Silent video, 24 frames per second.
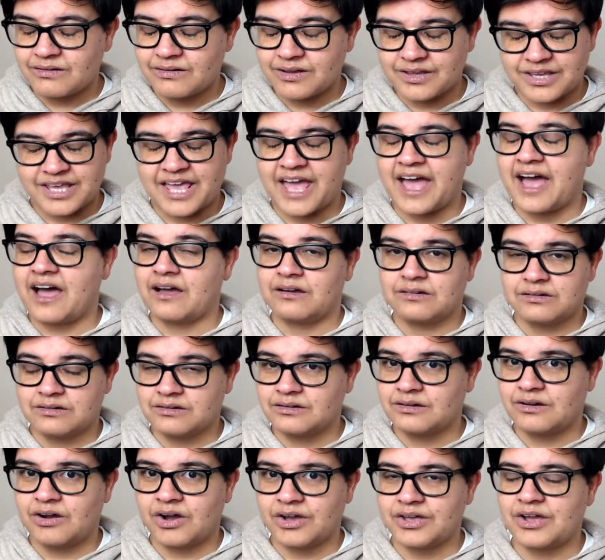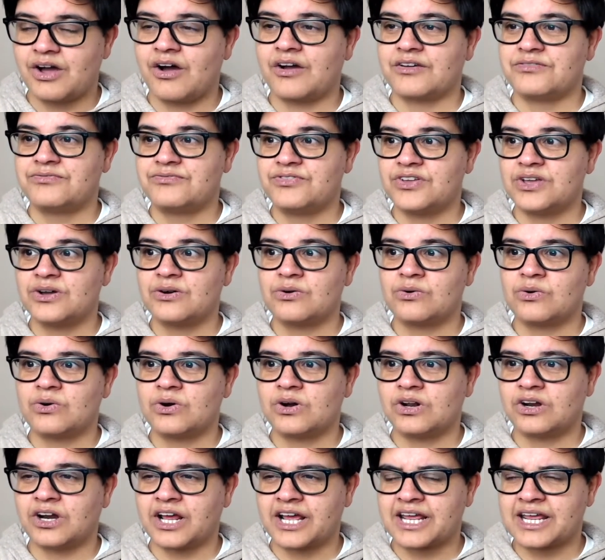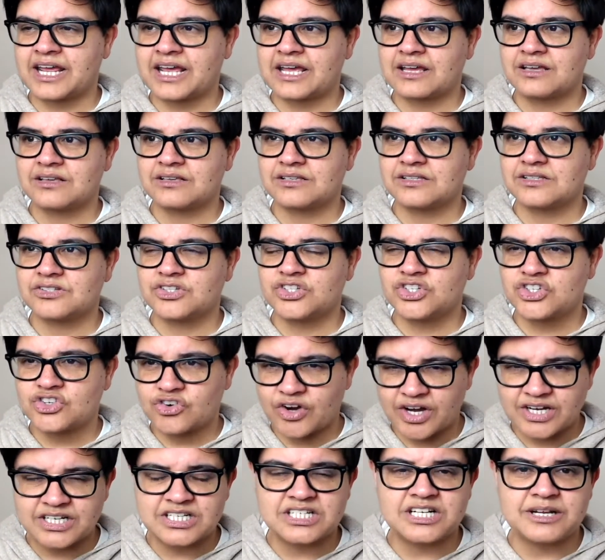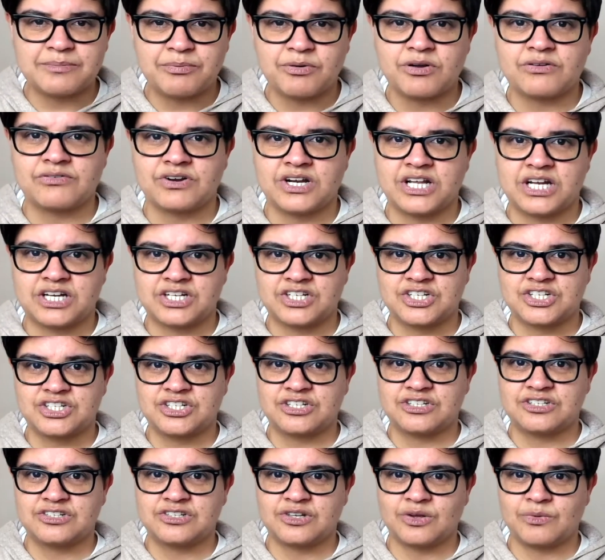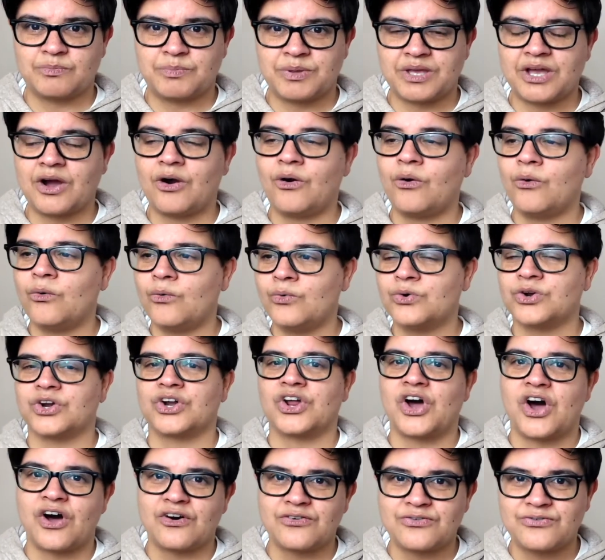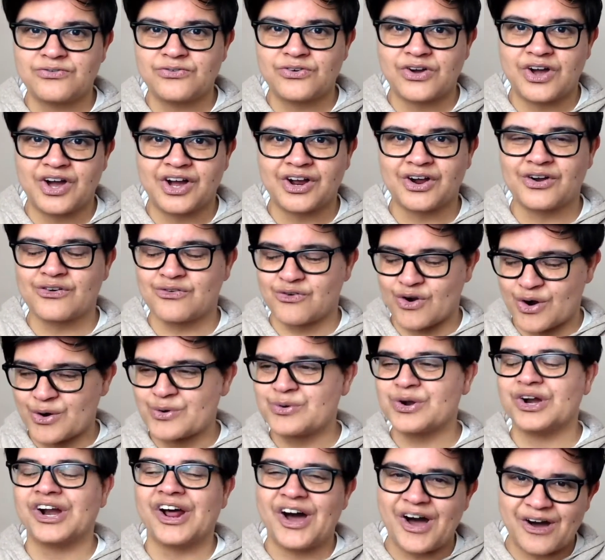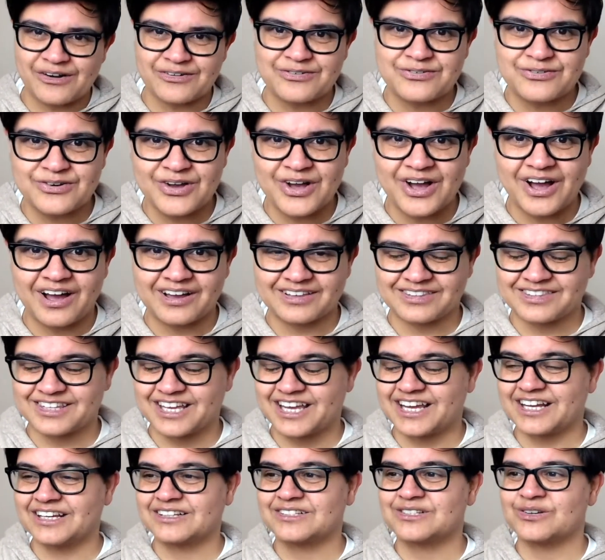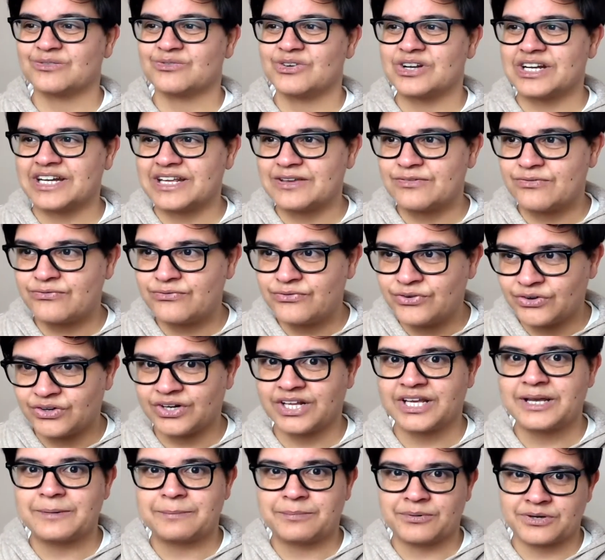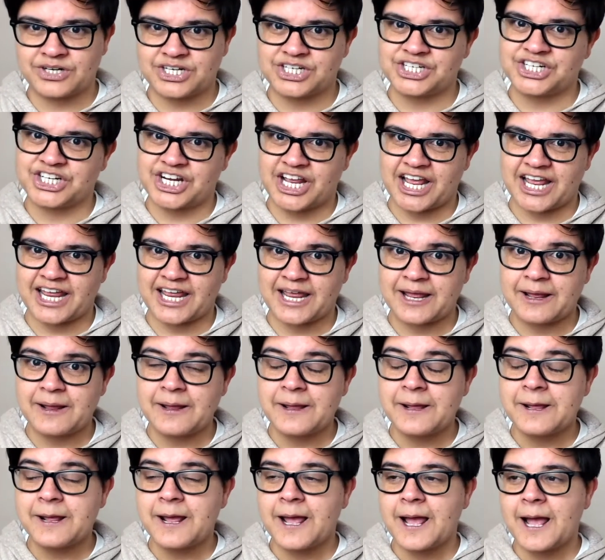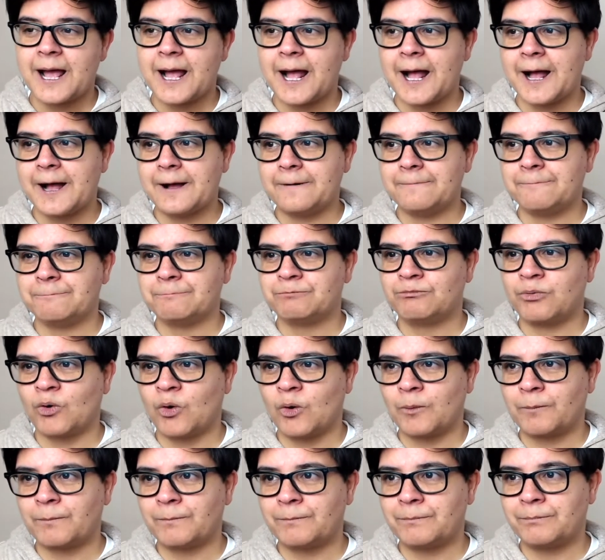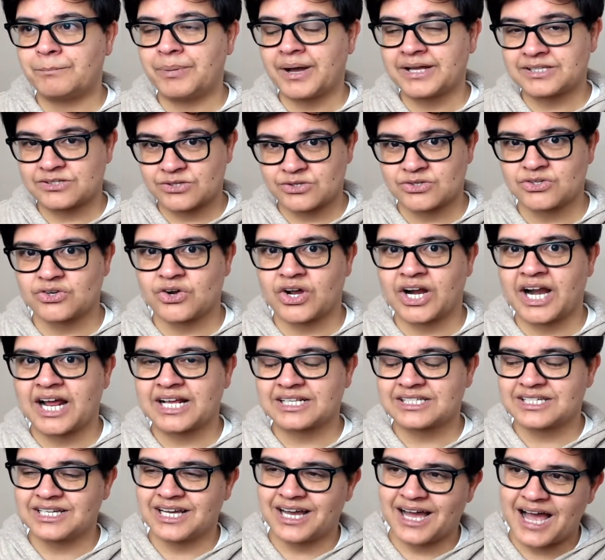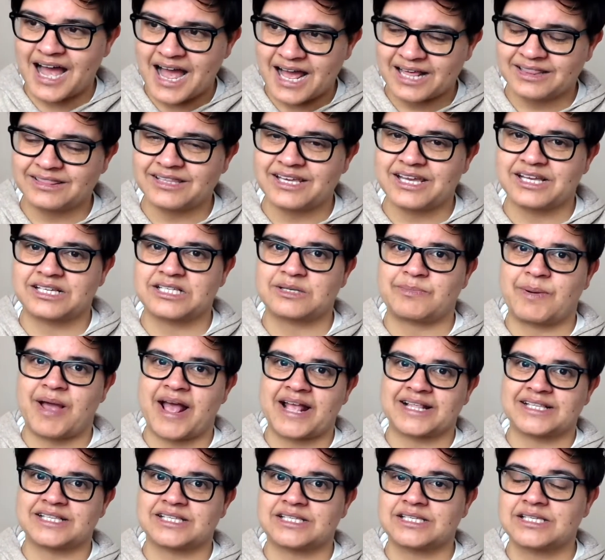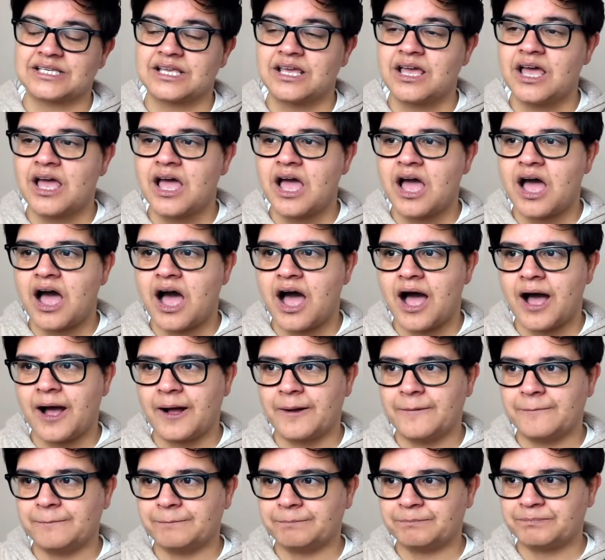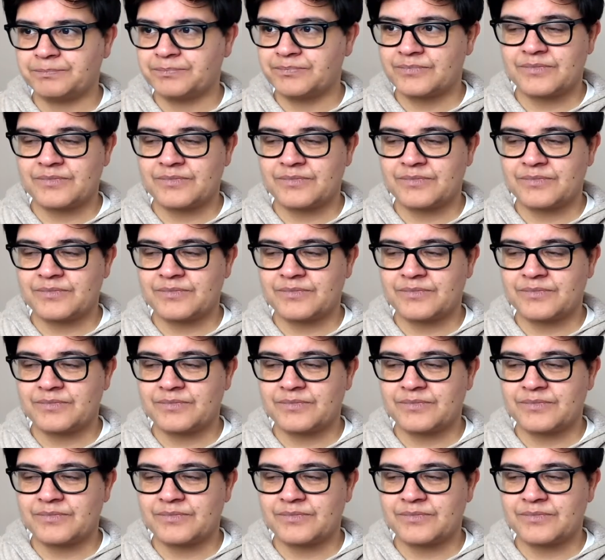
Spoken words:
yeah, I feel like strangely privileged to be old enough and grown enough, I think, to really fully appreciate what Battlestar Galactica and The Expanse have